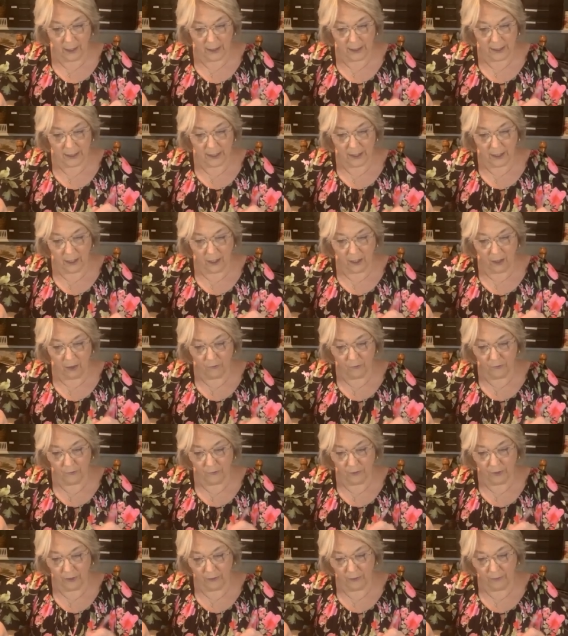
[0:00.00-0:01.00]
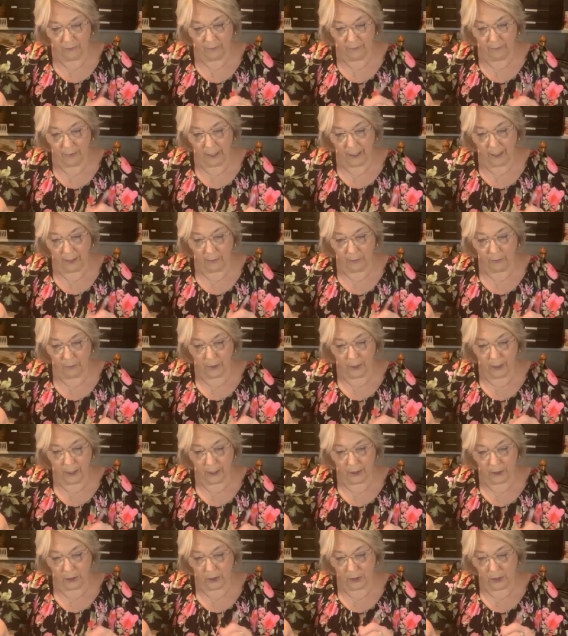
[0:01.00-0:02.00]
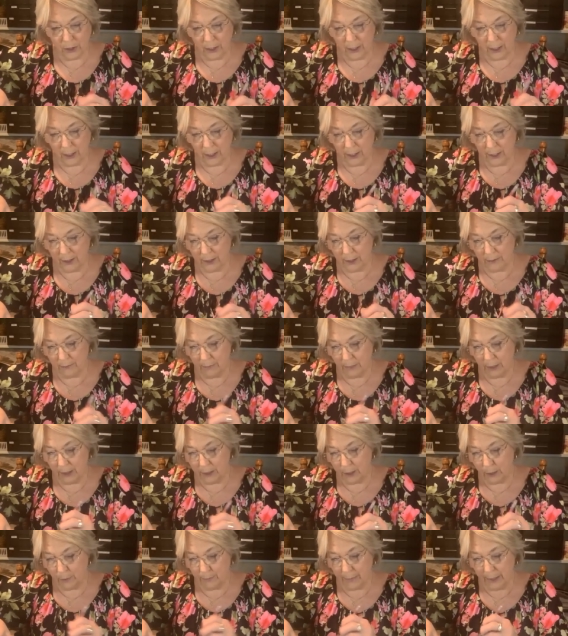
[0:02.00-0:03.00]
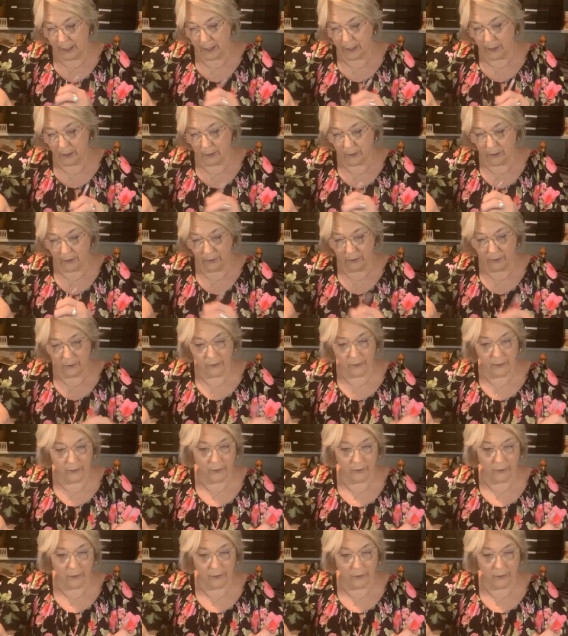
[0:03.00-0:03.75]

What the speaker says: And a soft paintbrush does much better.